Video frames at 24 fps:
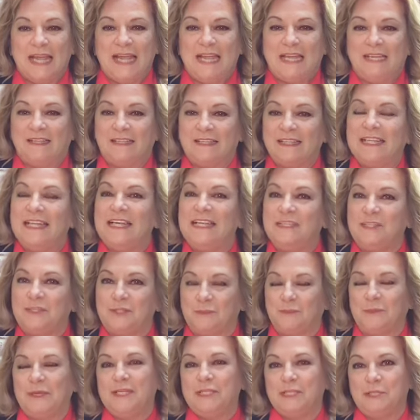in least
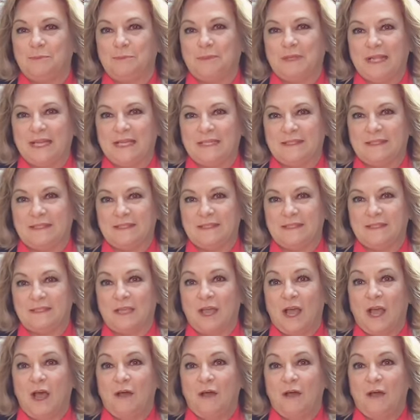reach places.